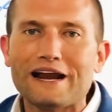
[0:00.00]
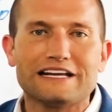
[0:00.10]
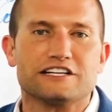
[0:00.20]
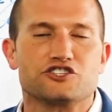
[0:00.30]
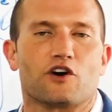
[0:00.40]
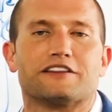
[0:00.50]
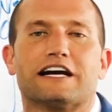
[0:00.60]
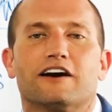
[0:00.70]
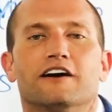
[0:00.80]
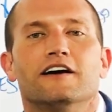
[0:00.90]
weakness right
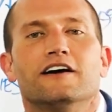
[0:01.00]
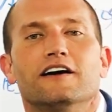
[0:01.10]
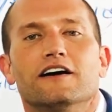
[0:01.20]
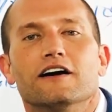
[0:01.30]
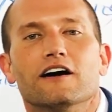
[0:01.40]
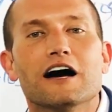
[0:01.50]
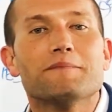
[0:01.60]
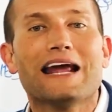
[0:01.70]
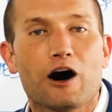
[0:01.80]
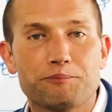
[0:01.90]
there. Let
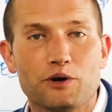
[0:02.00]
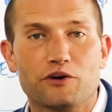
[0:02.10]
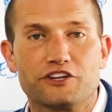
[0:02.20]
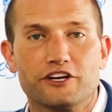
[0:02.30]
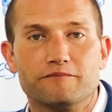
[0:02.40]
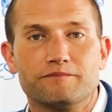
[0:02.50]
me help you with it.